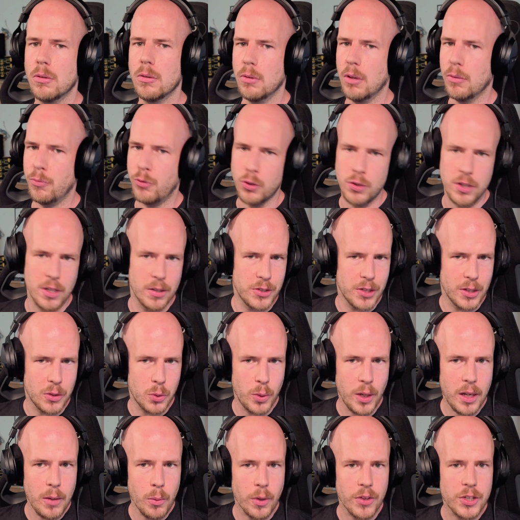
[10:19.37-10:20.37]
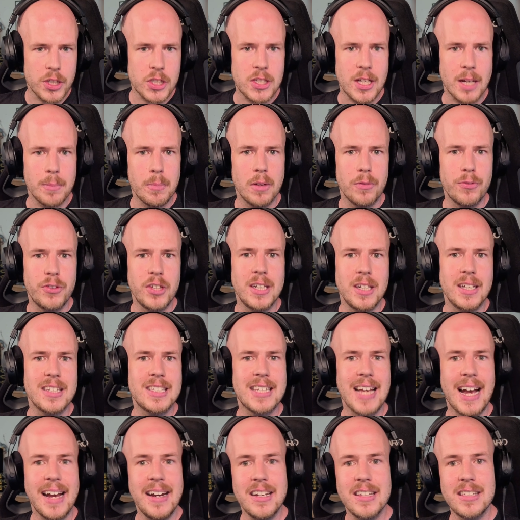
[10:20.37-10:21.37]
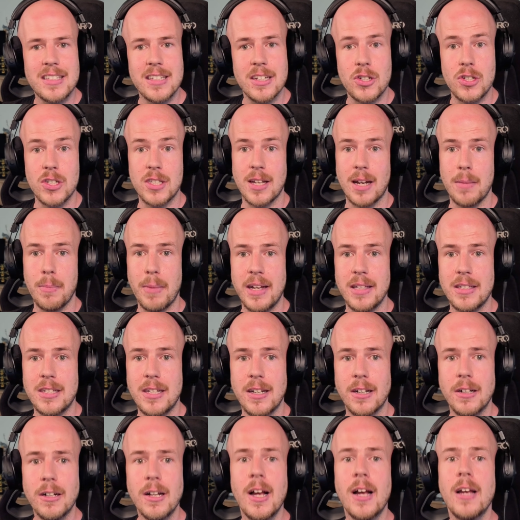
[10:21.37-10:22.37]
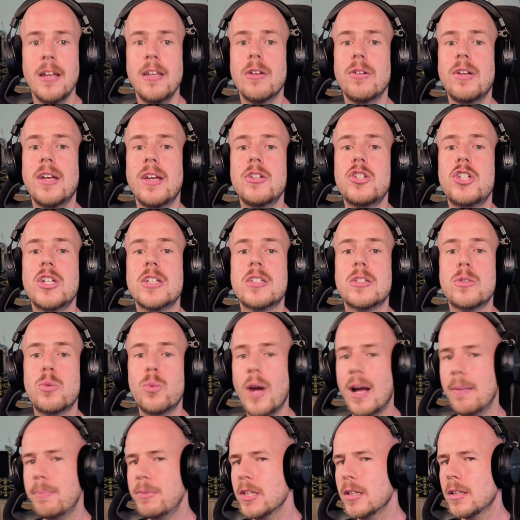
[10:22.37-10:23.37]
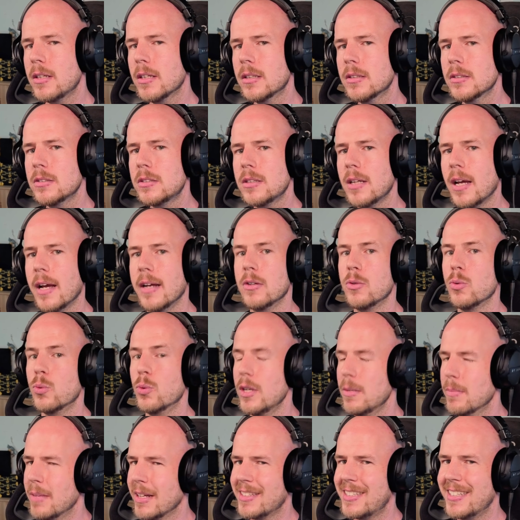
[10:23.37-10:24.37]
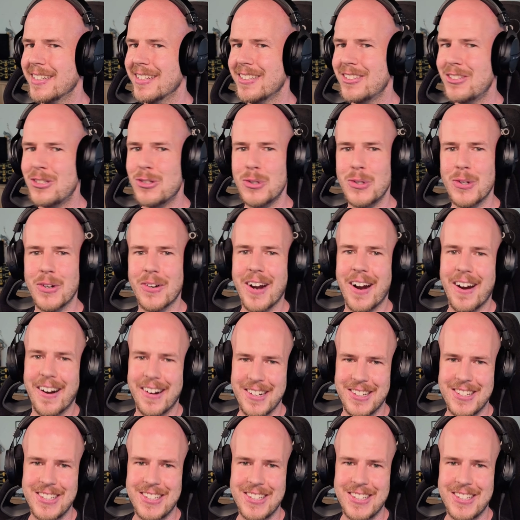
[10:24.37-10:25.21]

if you don't agree with some of the design decisions I made here, you can just grab the code and remix it to your heart's